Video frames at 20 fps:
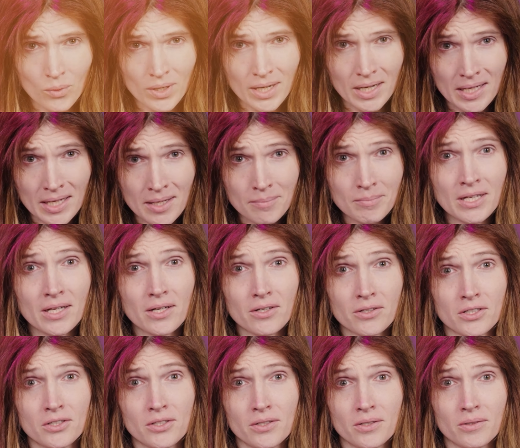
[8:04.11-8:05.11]
what I am here
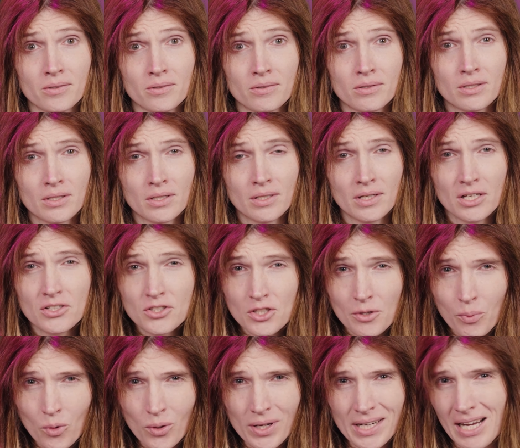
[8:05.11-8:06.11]
to do is to
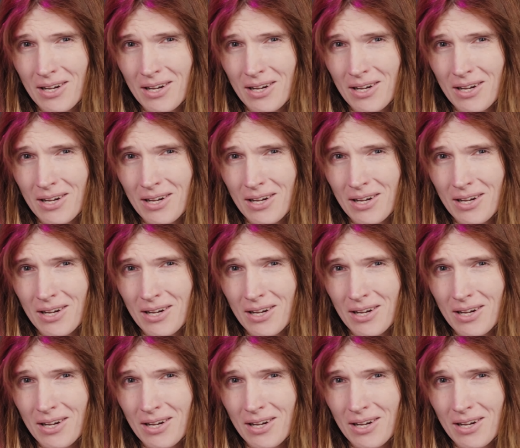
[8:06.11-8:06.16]
point